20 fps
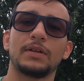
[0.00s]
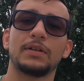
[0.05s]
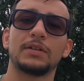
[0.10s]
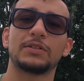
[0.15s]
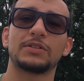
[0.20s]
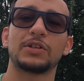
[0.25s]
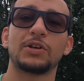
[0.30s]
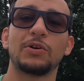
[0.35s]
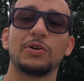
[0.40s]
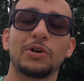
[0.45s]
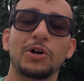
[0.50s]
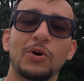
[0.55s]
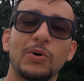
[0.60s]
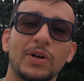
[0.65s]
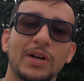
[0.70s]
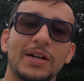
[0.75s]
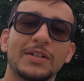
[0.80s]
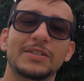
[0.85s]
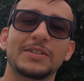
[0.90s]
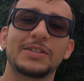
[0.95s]
So going
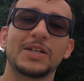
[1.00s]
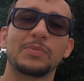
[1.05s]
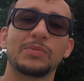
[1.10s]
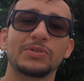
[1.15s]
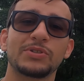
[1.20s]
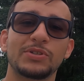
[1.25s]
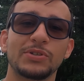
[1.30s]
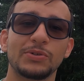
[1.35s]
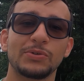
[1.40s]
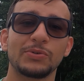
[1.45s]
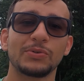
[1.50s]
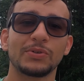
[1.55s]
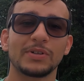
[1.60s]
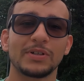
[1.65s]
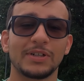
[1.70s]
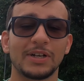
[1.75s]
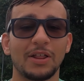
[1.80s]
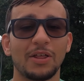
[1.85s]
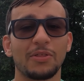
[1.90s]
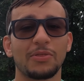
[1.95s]
on to number 2,
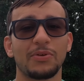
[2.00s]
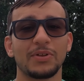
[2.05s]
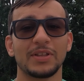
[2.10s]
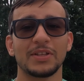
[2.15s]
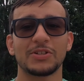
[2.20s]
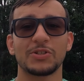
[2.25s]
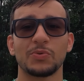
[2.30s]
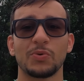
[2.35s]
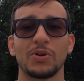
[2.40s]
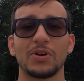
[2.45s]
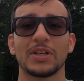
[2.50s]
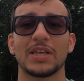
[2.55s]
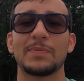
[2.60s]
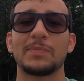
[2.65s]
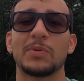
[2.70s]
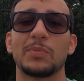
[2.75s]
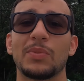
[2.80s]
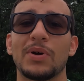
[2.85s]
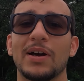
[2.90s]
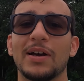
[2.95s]
another thing that you want to keep
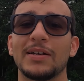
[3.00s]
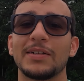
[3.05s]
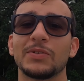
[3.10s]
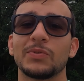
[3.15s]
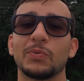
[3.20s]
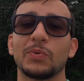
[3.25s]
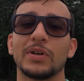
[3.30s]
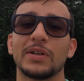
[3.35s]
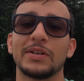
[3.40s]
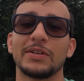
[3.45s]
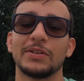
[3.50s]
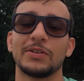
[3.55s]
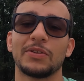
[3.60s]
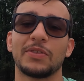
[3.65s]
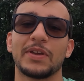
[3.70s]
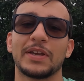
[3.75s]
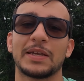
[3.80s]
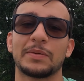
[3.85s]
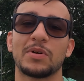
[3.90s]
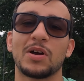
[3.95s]
in mind when you're
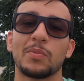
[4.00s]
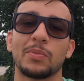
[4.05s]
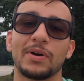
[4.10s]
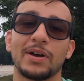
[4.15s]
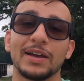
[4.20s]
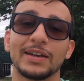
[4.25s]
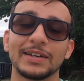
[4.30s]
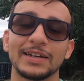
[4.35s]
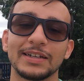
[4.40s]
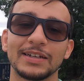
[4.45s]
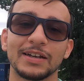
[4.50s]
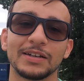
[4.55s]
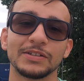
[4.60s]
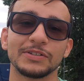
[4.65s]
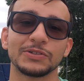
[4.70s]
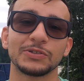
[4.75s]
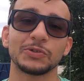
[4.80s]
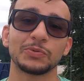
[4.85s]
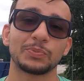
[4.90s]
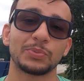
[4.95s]
thinking about buying an A90
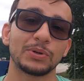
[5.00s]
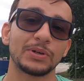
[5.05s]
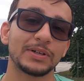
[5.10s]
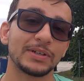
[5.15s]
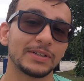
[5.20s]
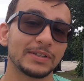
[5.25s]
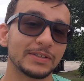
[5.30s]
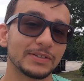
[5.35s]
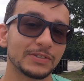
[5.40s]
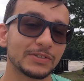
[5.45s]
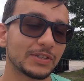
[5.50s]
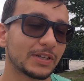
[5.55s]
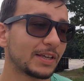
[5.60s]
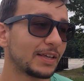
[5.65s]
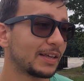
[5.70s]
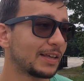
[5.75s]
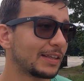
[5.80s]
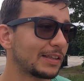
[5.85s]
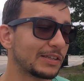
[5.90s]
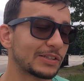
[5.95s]
Supra is
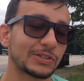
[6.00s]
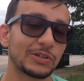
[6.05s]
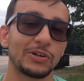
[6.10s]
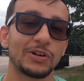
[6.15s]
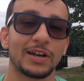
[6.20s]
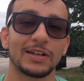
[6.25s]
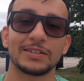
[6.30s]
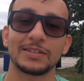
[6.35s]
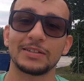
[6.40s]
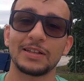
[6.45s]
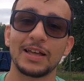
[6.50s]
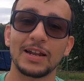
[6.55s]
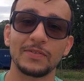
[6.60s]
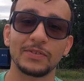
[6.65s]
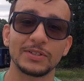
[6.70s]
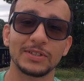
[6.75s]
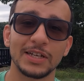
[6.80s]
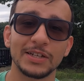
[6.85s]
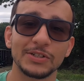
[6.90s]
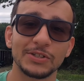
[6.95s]
this car gets a lot of
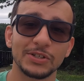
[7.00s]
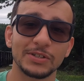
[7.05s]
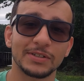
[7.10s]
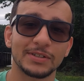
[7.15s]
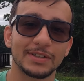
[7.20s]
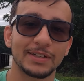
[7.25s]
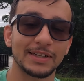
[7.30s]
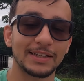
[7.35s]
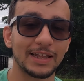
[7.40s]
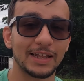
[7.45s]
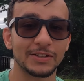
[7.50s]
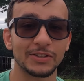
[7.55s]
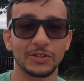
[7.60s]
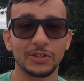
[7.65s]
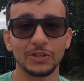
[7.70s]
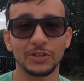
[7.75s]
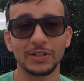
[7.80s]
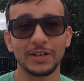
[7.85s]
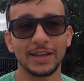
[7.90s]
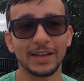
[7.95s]
attention, and that's
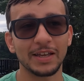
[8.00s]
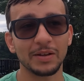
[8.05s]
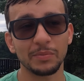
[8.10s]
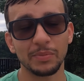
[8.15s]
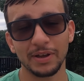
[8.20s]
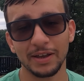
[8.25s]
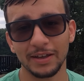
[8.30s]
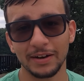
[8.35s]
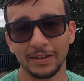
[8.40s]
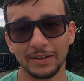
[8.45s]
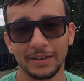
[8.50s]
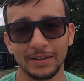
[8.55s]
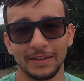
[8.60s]
good and bad.